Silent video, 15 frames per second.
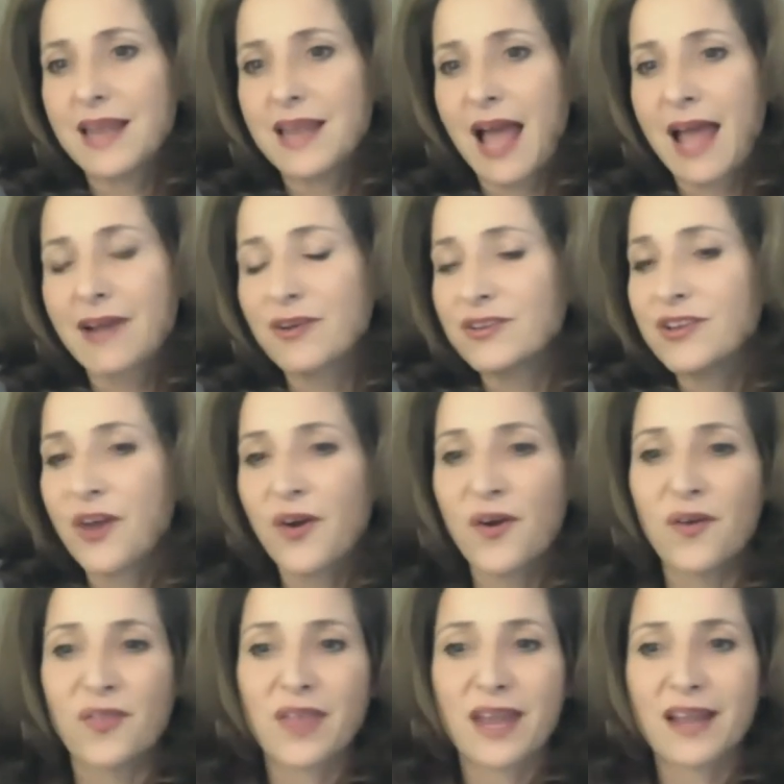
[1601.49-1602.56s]
I don't
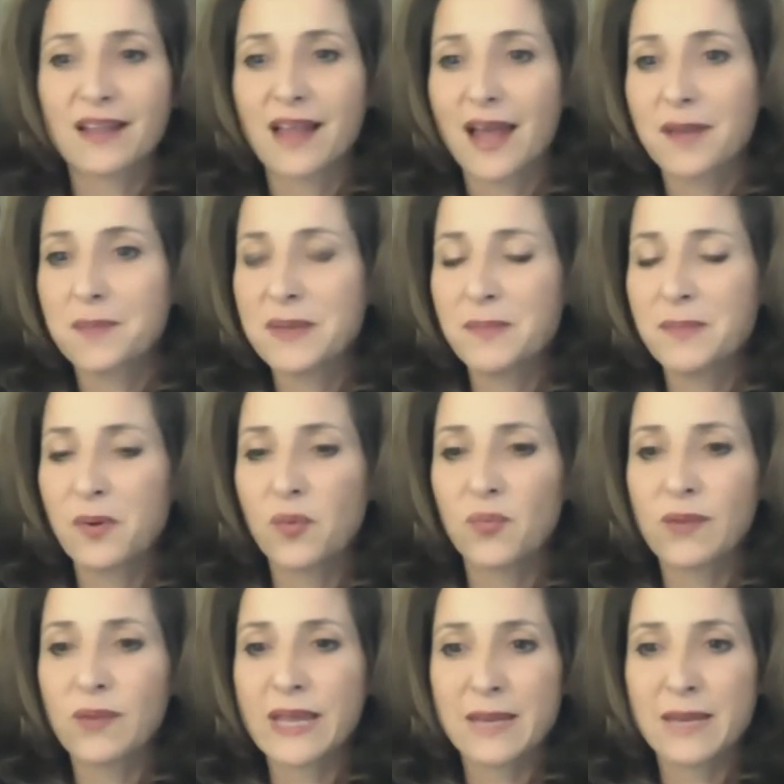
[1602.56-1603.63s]
know that a lot of people
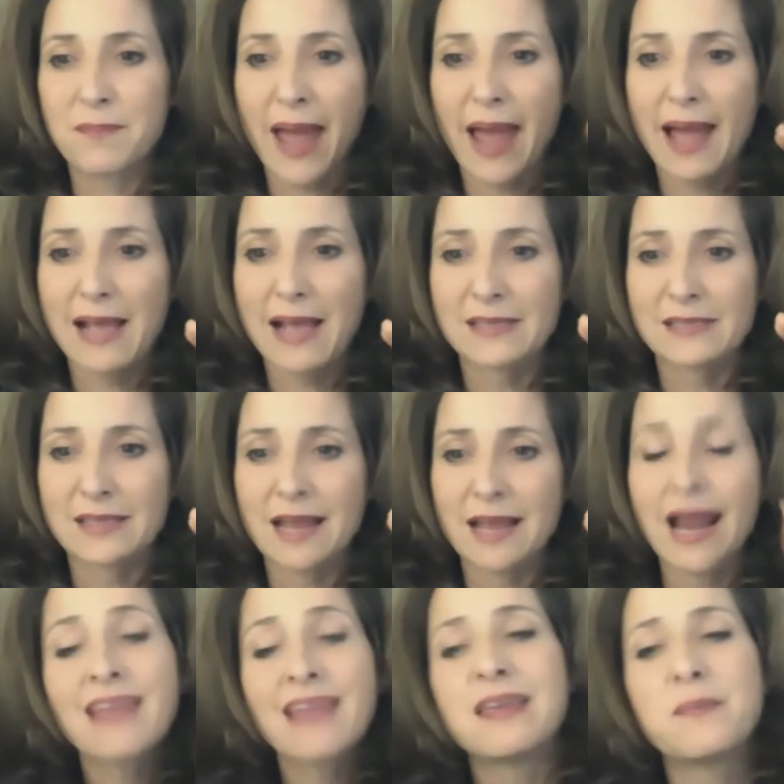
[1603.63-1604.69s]
read past, and
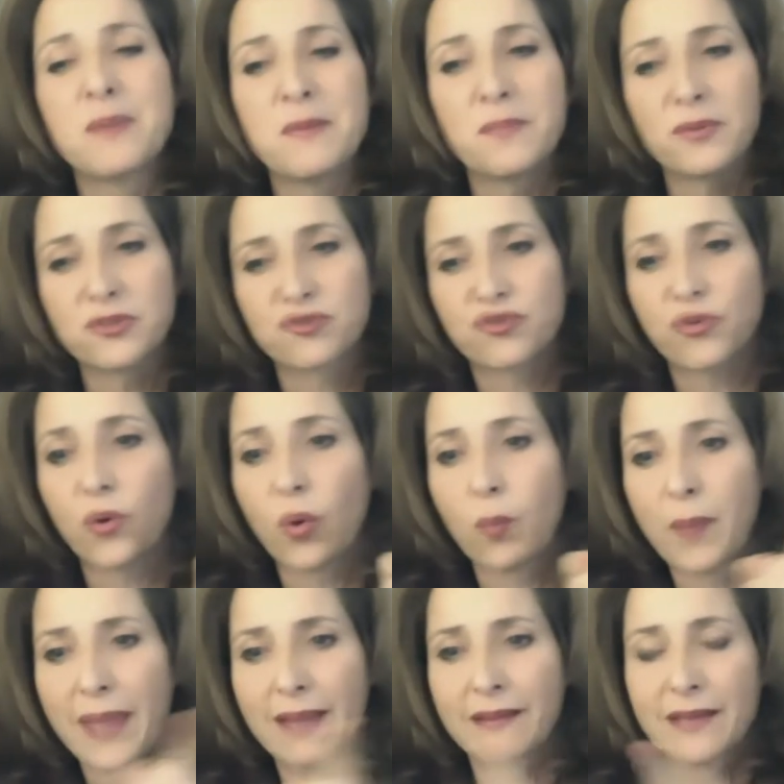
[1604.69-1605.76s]
I think people troll
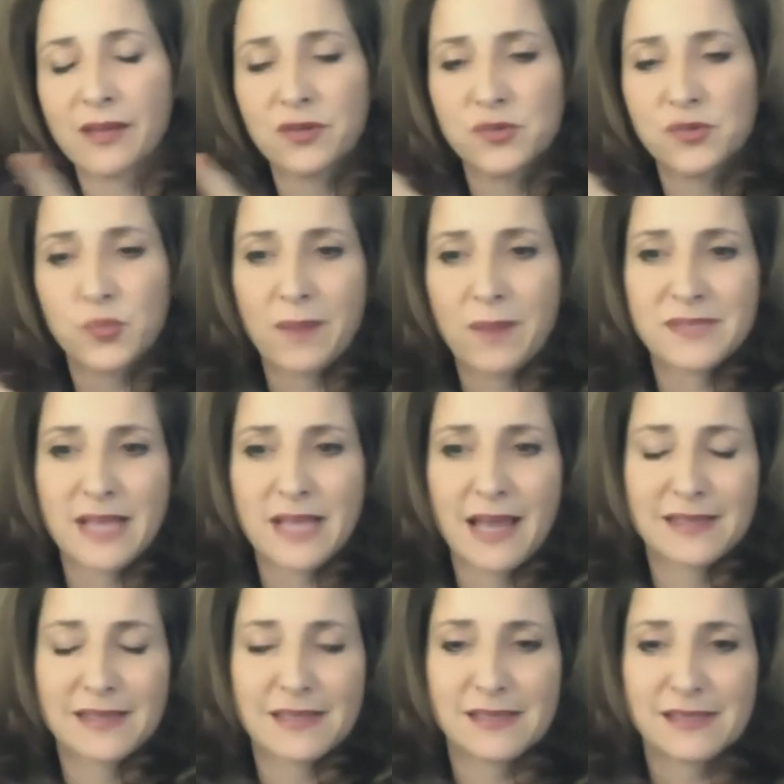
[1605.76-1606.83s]
paleo's
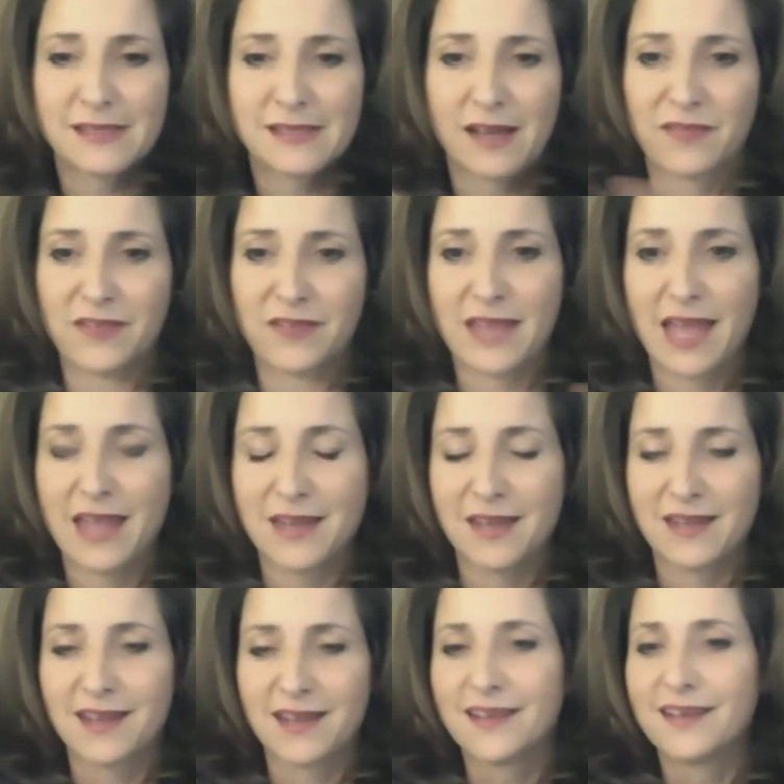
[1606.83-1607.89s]
websites and stuff, and
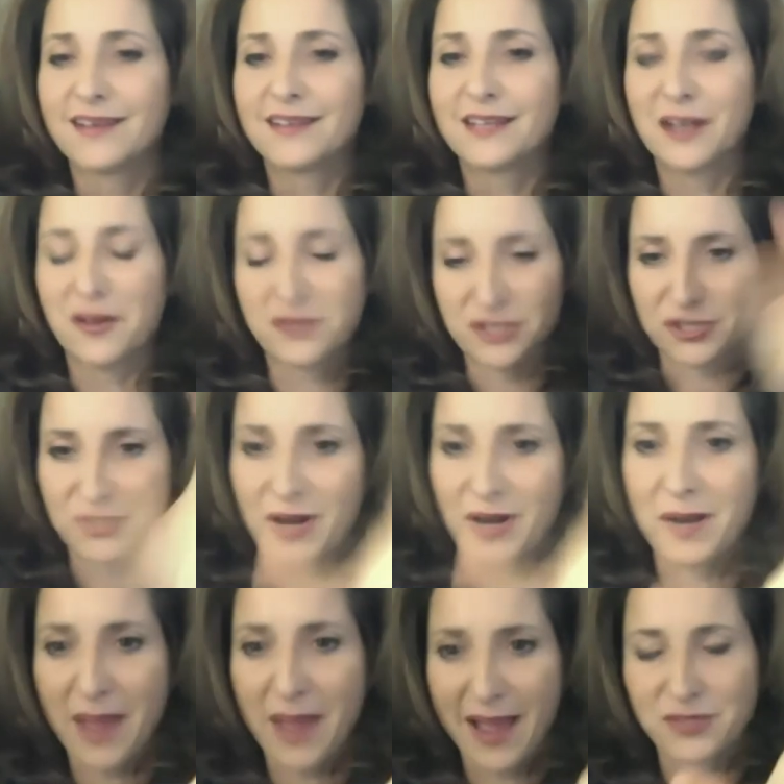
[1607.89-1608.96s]
then just try
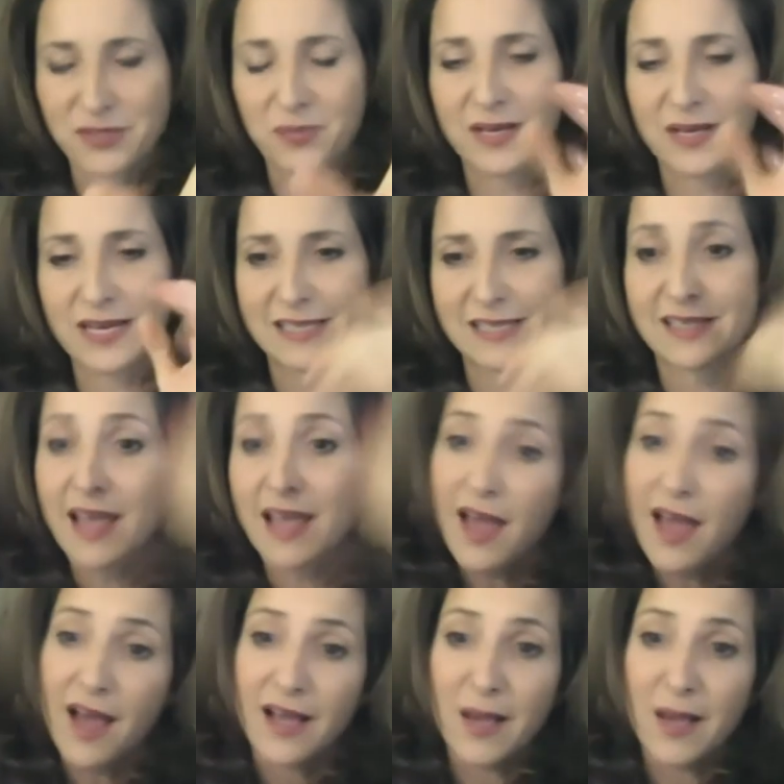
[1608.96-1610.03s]
to bash what it is. Because
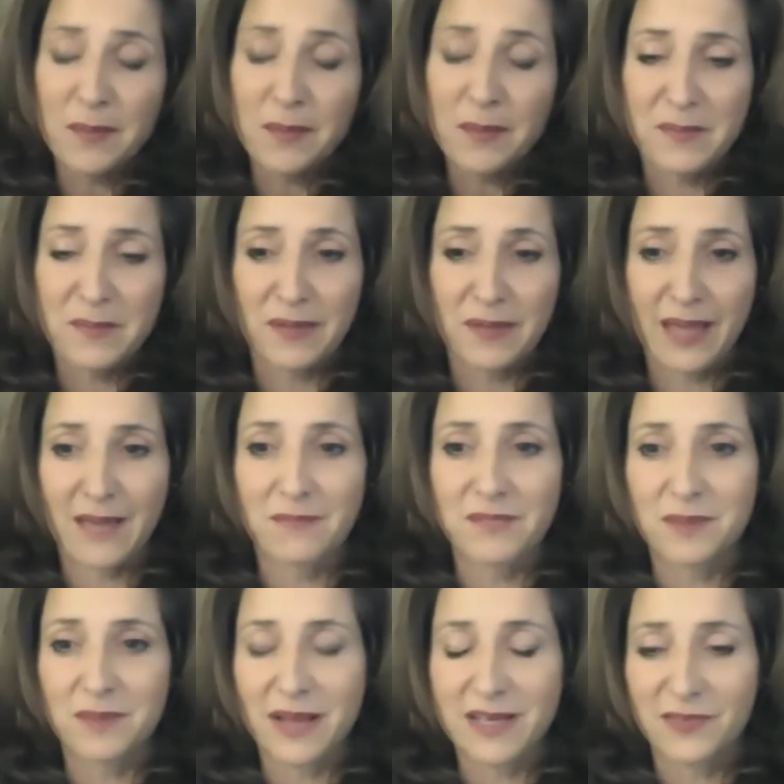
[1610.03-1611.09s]
a couple of people came to
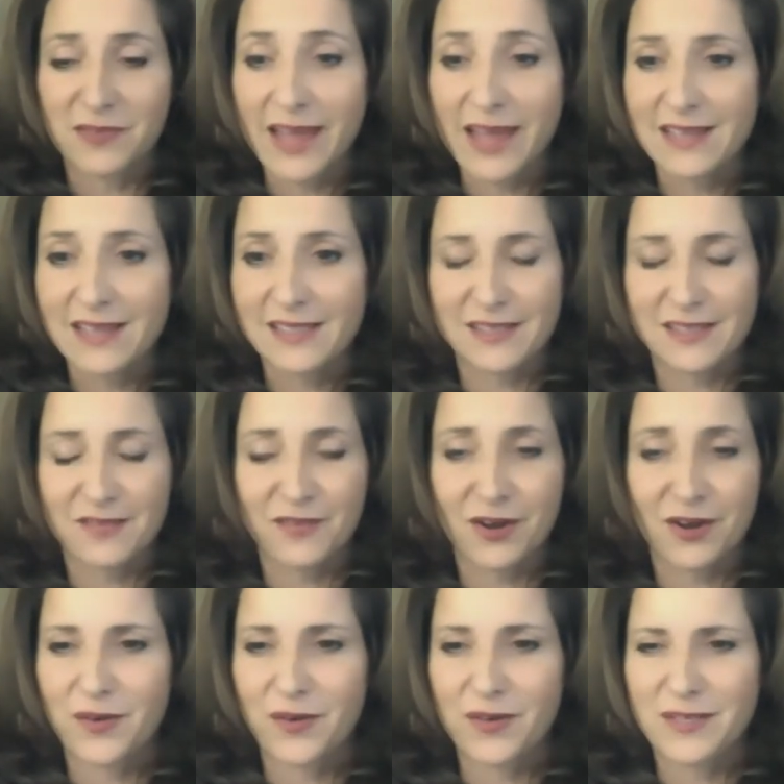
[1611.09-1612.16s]
my defense and
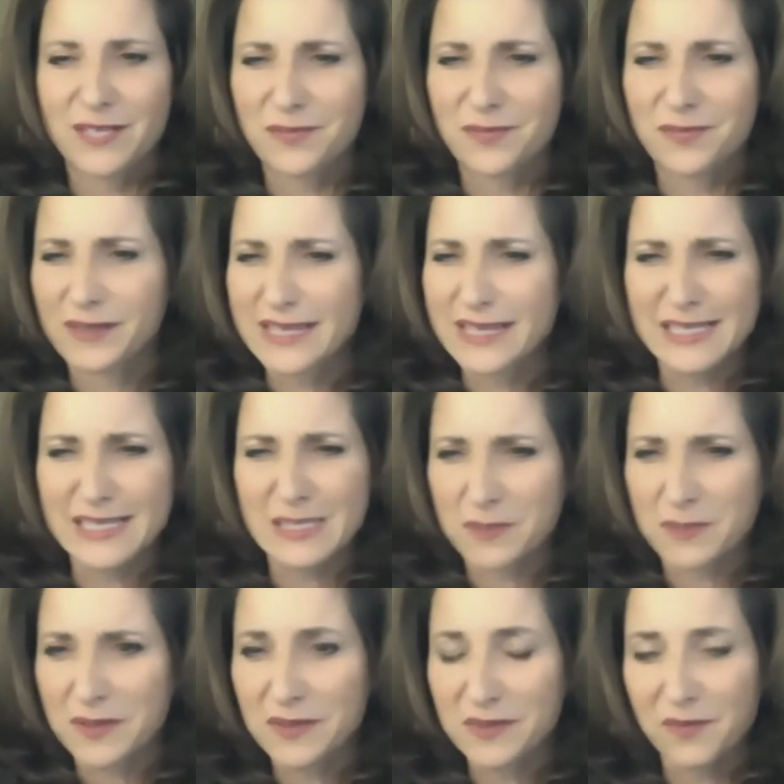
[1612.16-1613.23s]
wrote, "Do you really
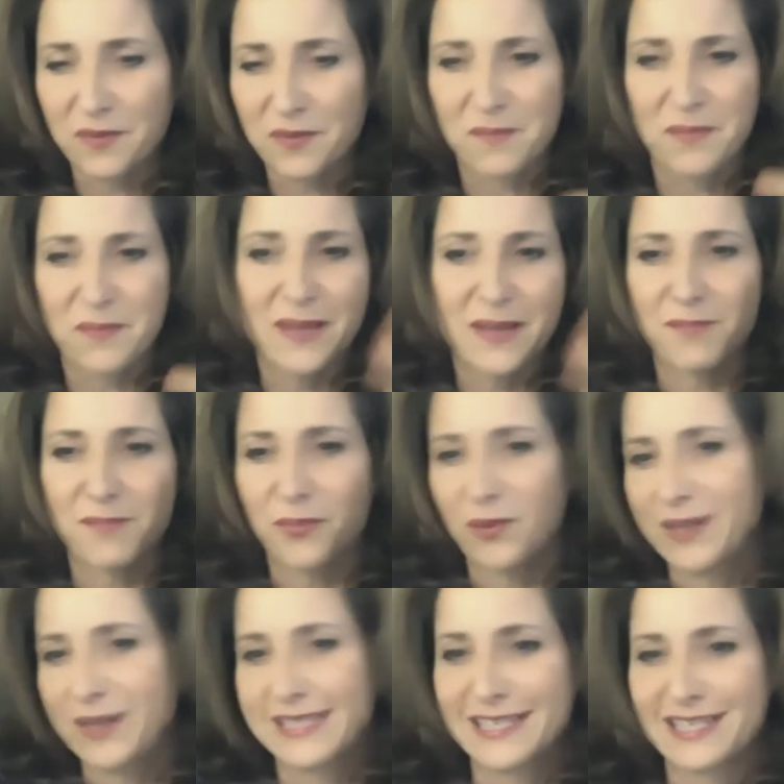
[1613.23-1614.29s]
dispute that we're being
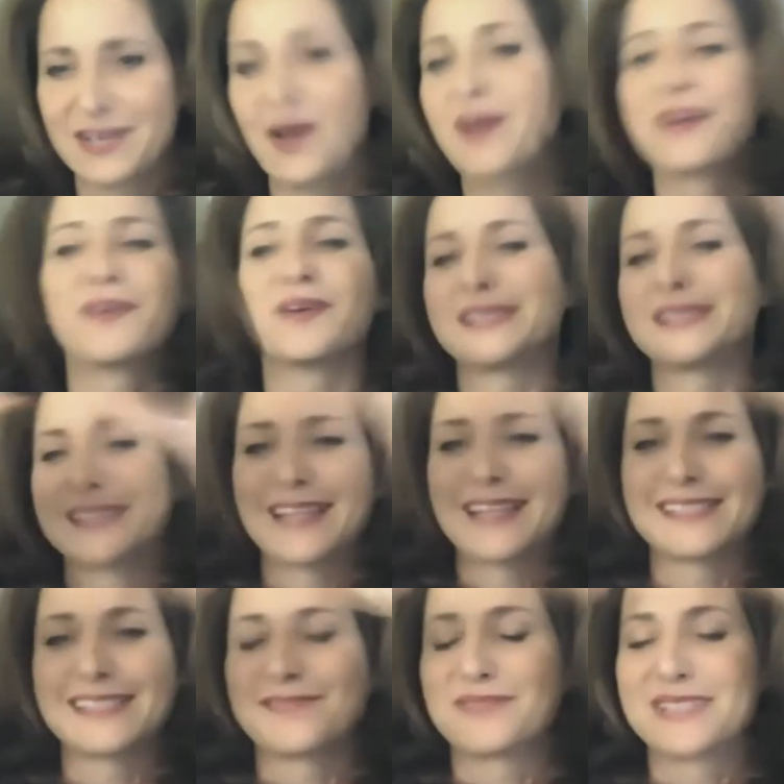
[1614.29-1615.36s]
poisoned?" Of course, that
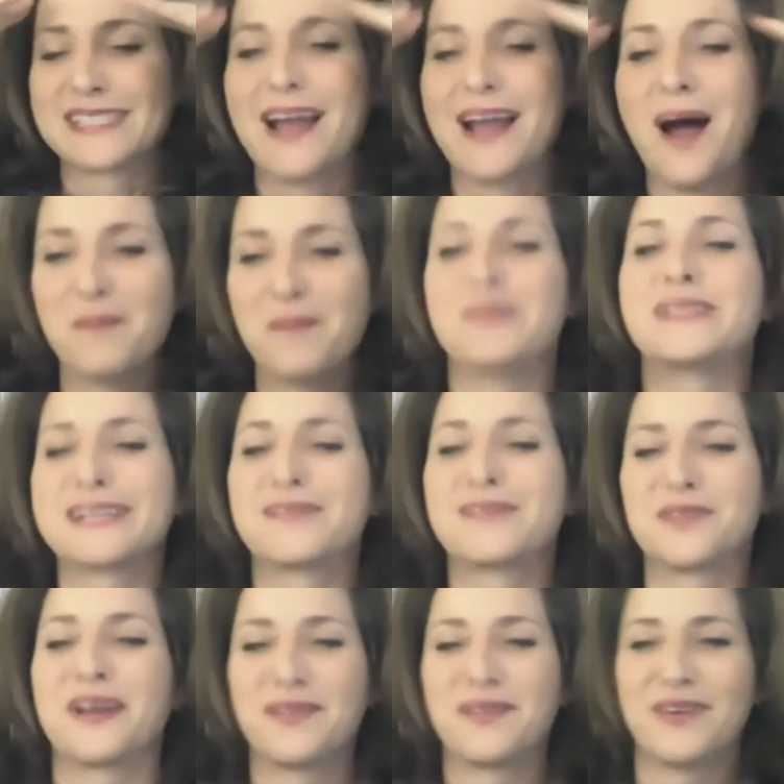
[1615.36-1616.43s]
was the opposite of
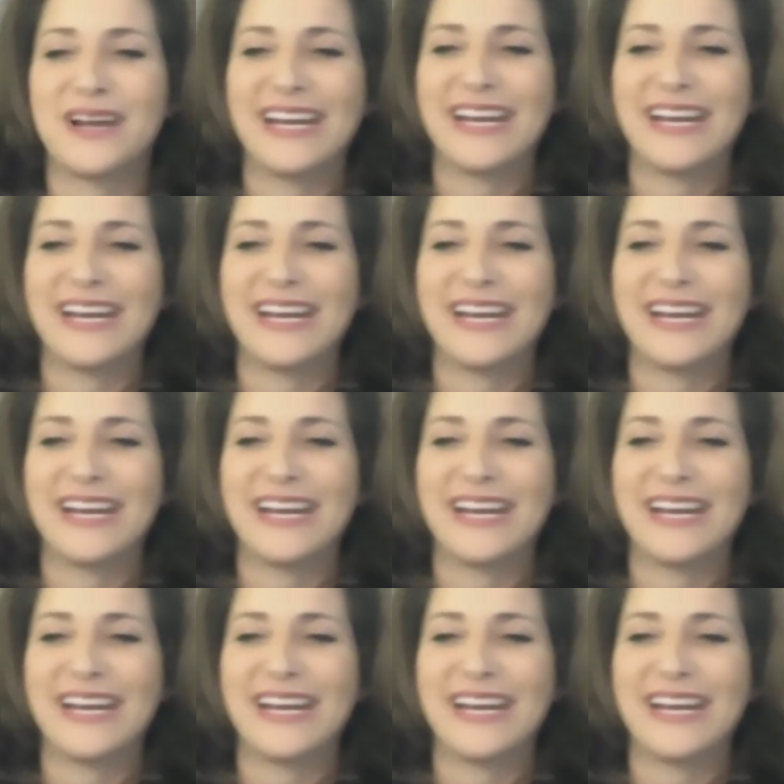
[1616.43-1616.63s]
what I wanted.